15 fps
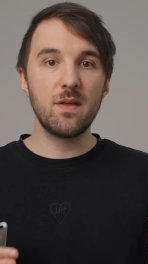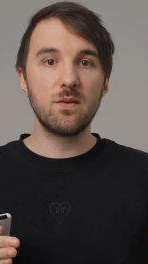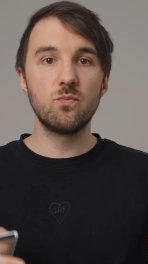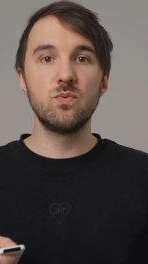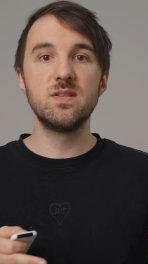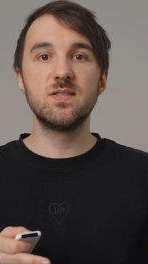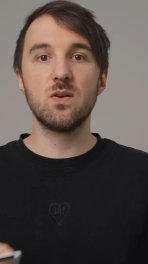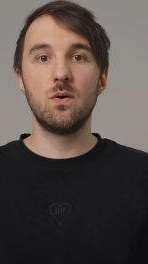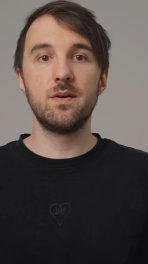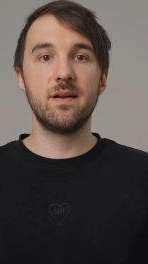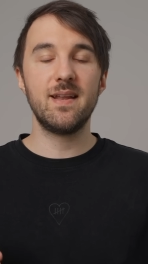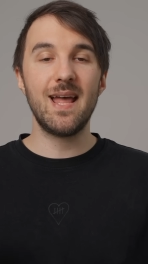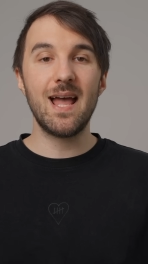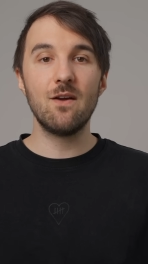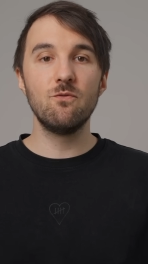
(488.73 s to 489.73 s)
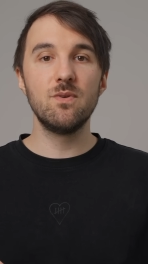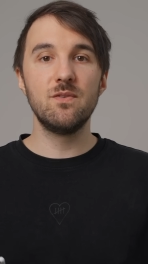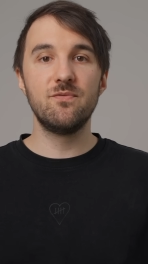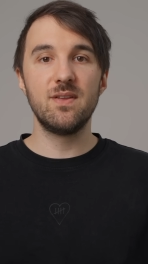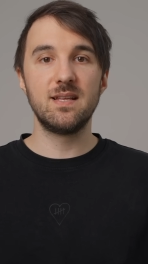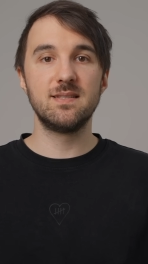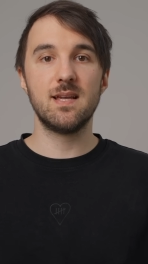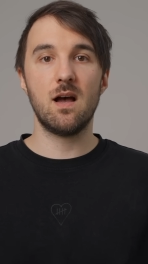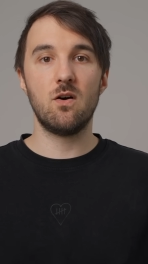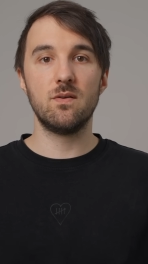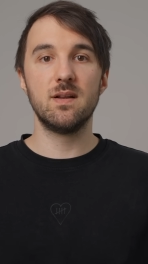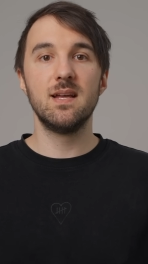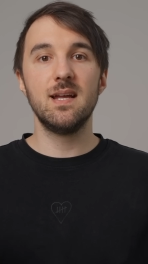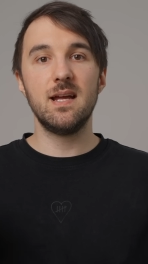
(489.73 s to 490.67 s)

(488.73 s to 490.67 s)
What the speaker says: that we soldered everything down,